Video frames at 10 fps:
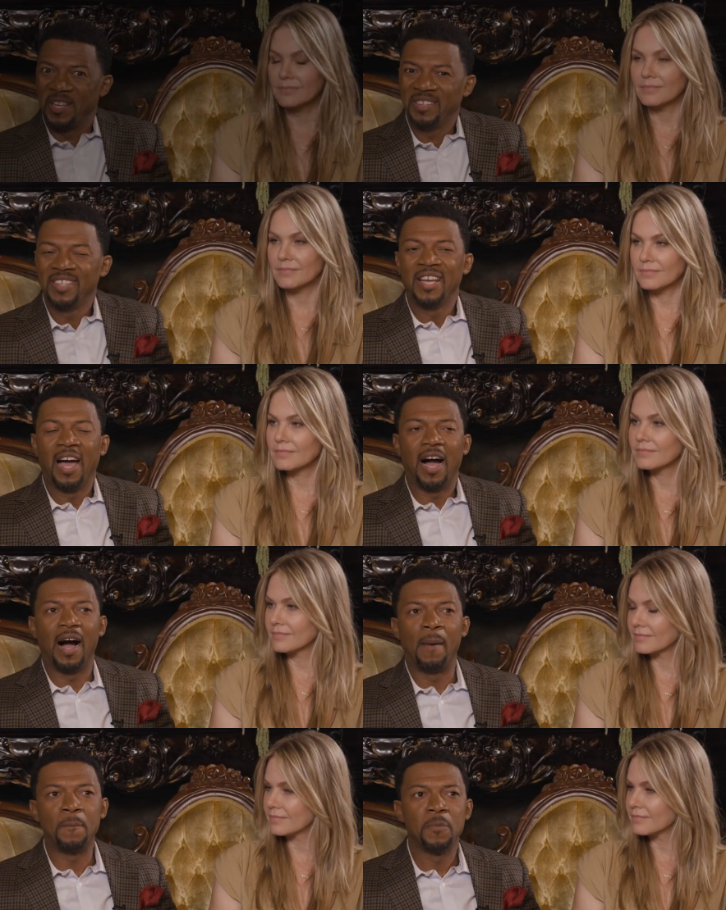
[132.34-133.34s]
Speaker 1: know.
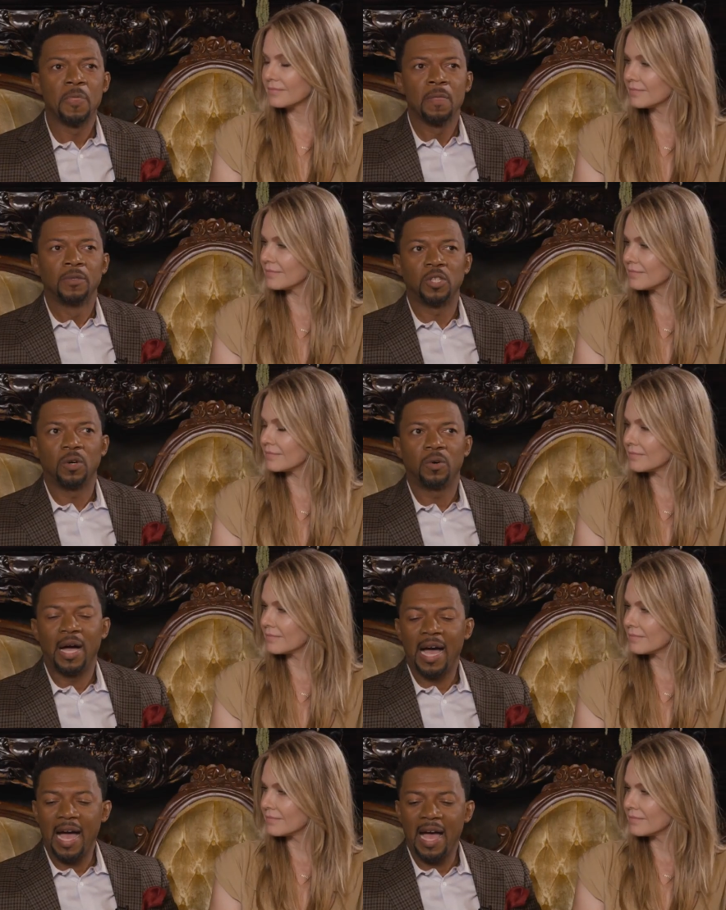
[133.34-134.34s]
Um, so
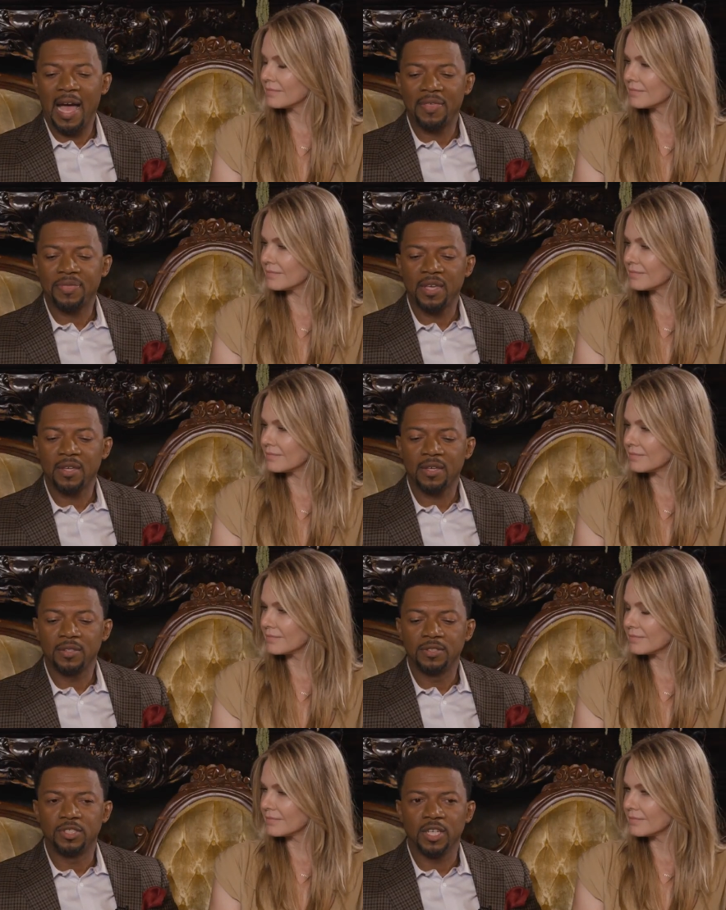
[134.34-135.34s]
I, I, think
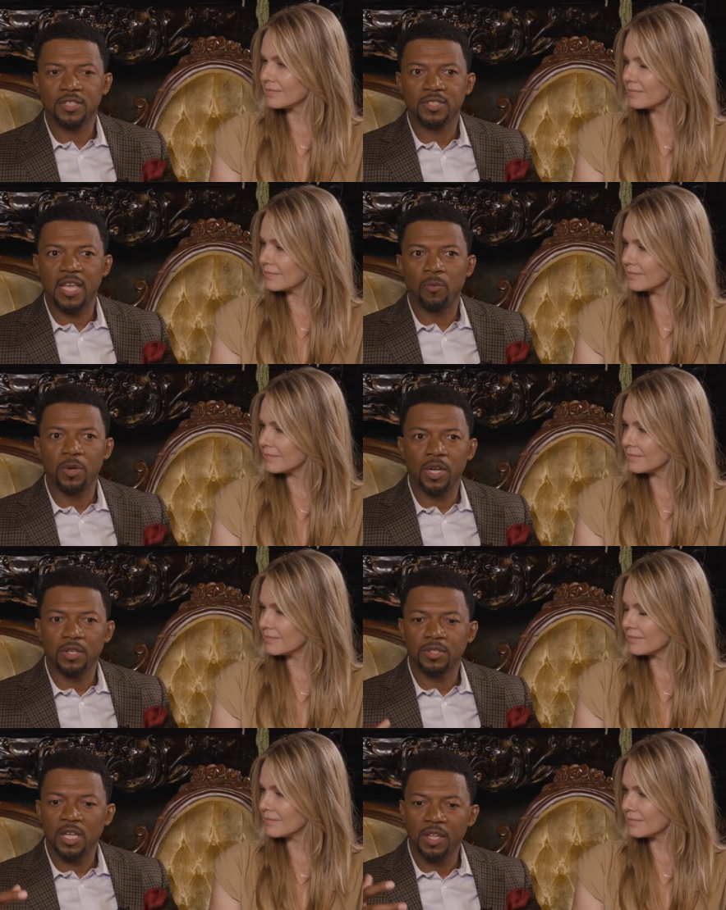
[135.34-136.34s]
just that we're
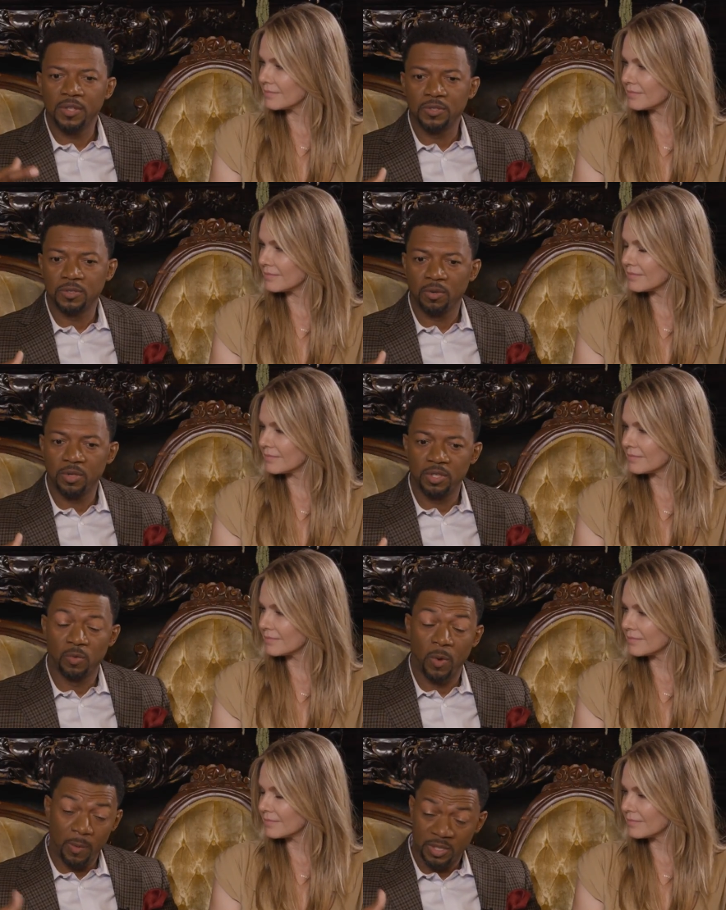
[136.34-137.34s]
telling the story, the
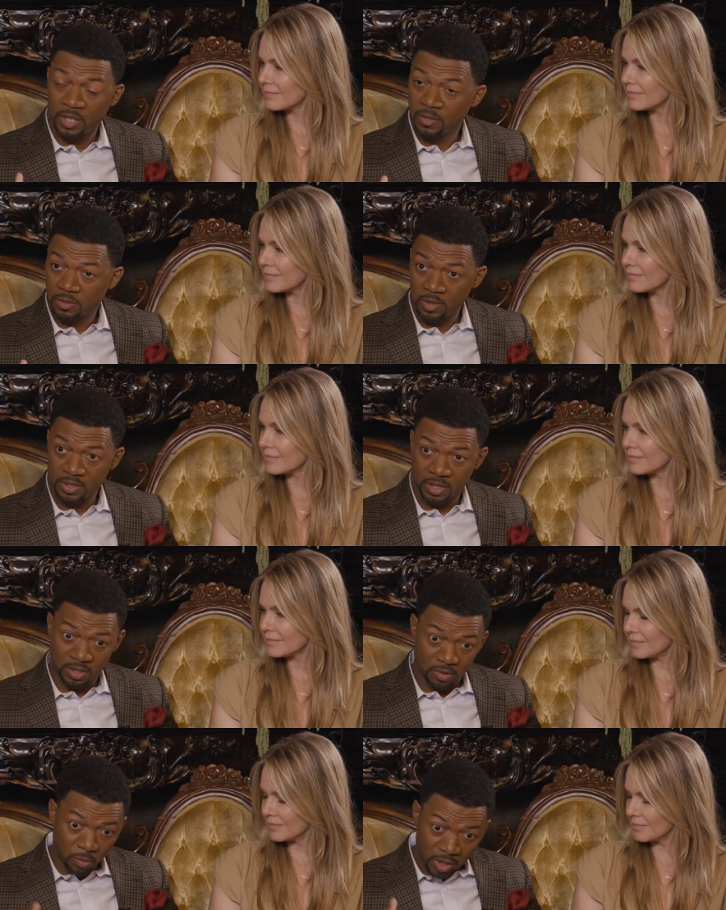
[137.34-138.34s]
way we're telling the story in such a
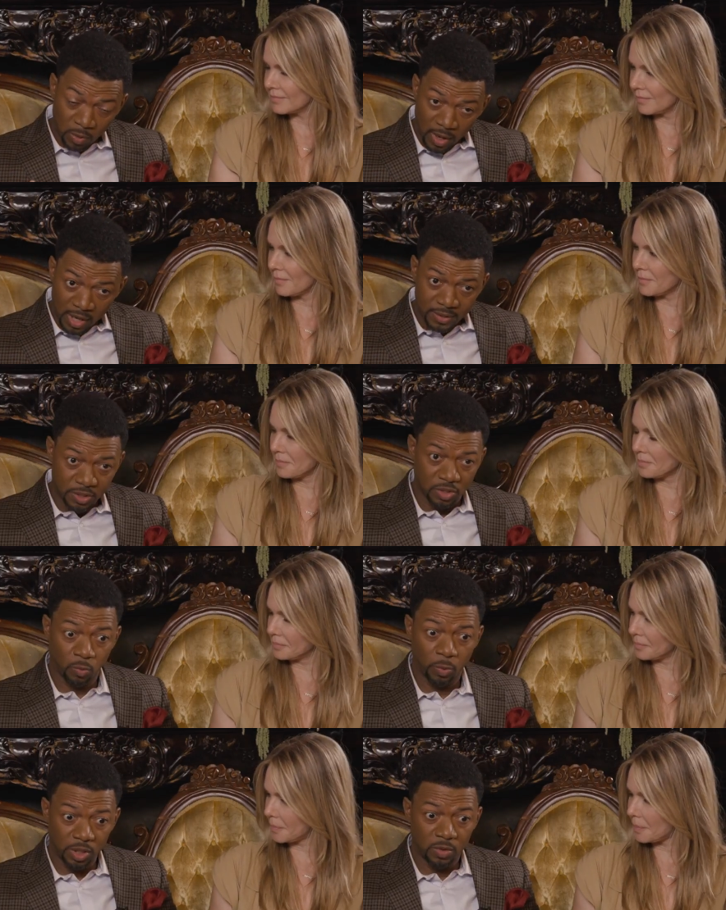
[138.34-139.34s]
gritty way, such a
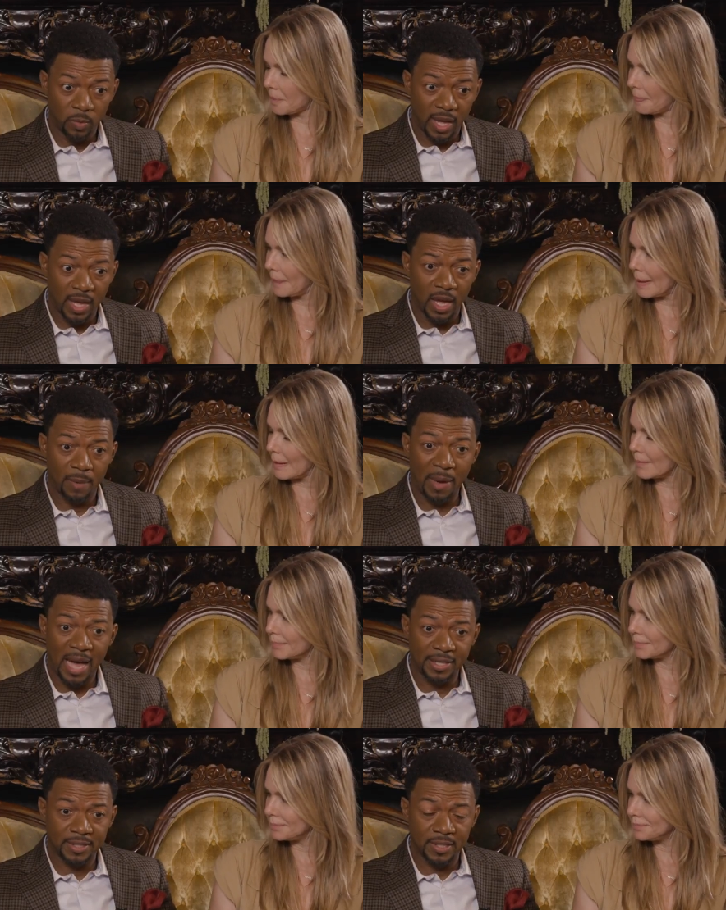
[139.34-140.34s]
real way, um,
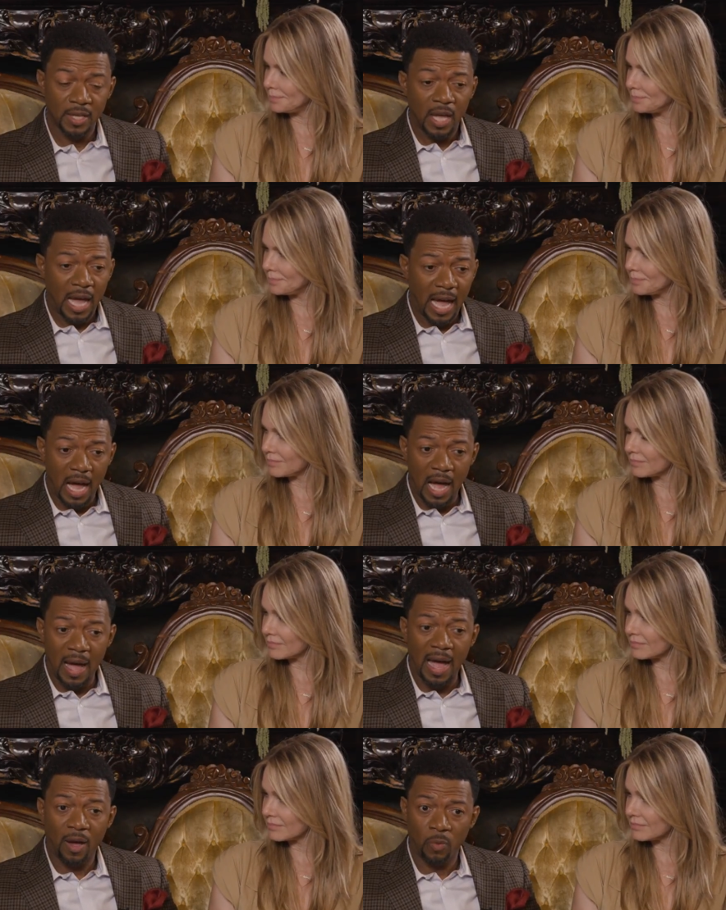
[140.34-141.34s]
honest. Uh,
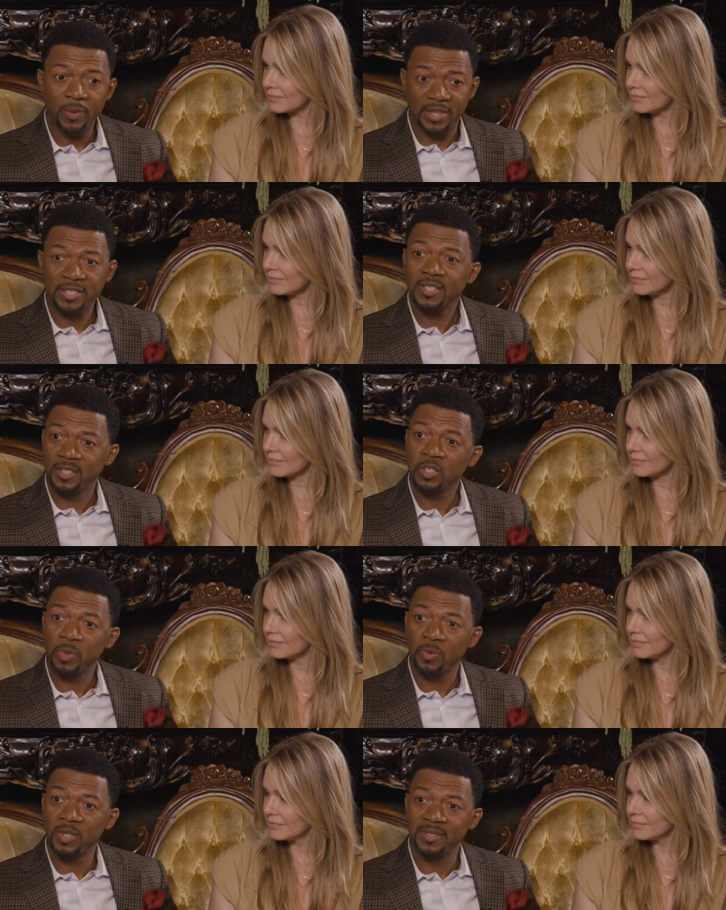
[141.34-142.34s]
I hope that that's going to hook
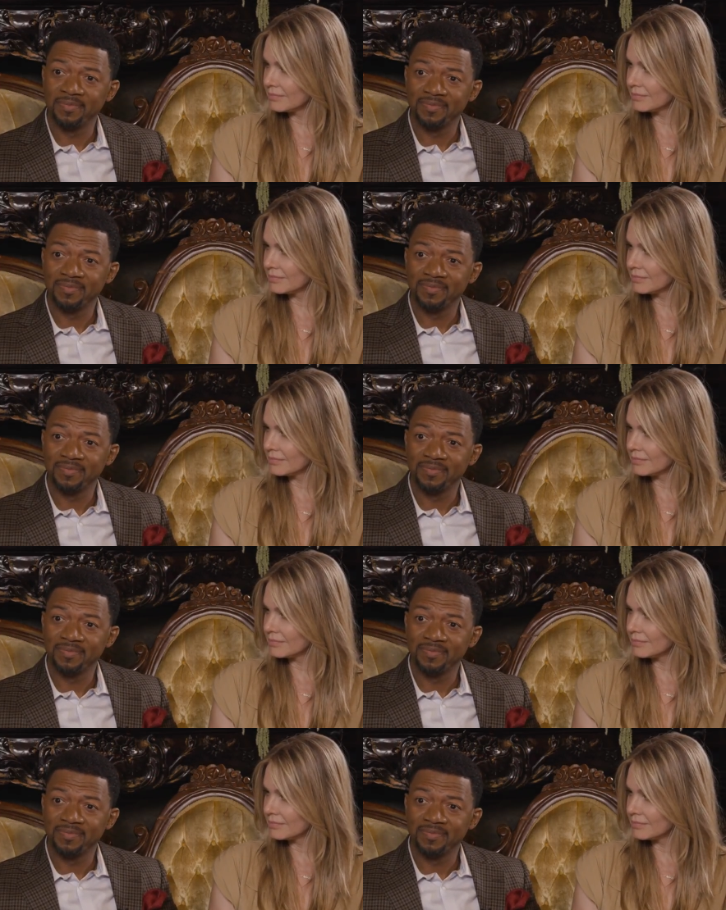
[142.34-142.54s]
people in.